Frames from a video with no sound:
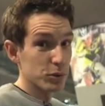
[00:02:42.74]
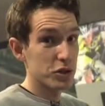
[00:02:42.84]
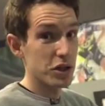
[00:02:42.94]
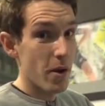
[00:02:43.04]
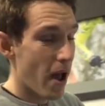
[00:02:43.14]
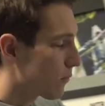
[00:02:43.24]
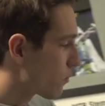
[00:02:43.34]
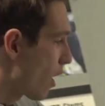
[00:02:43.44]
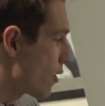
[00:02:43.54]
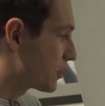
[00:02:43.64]
also a
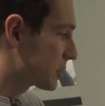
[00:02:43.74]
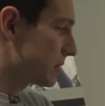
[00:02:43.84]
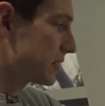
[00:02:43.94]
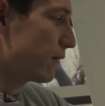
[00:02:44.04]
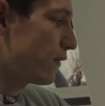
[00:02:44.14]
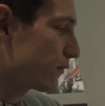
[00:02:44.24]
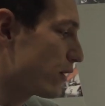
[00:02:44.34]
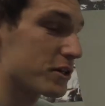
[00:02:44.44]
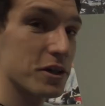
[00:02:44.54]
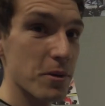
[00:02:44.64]
road-specific
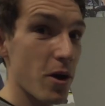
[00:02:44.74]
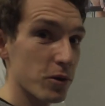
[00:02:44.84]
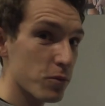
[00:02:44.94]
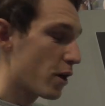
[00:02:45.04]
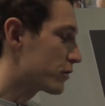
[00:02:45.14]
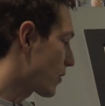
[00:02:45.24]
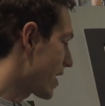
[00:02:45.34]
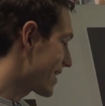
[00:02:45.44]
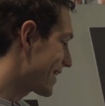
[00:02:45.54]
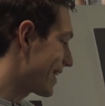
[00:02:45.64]
version as well on a road
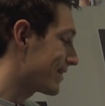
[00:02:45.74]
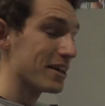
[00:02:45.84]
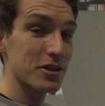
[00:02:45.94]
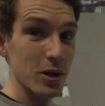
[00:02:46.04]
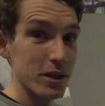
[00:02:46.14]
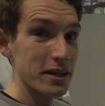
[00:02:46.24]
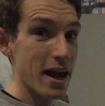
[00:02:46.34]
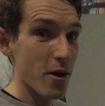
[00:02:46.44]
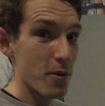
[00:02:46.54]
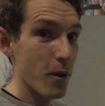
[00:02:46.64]
crank. Again, that's got the
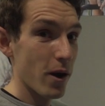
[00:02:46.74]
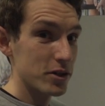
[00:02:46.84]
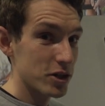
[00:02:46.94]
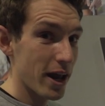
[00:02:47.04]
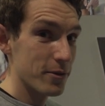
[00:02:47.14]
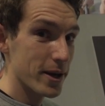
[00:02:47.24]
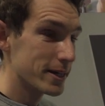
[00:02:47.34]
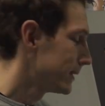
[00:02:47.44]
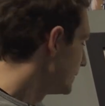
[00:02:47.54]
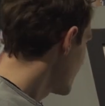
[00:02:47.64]
narrow wide chain
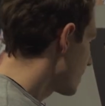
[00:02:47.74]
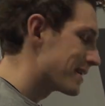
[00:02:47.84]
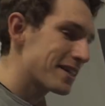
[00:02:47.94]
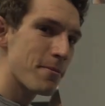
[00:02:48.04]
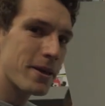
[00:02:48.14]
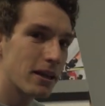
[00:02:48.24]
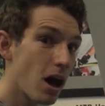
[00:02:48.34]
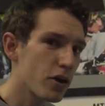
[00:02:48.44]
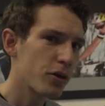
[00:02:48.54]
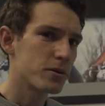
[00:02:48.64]
rings. Then something that
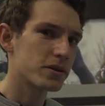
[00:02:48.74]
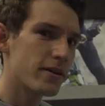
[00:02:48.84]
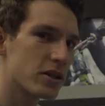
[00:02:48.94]
I thought was of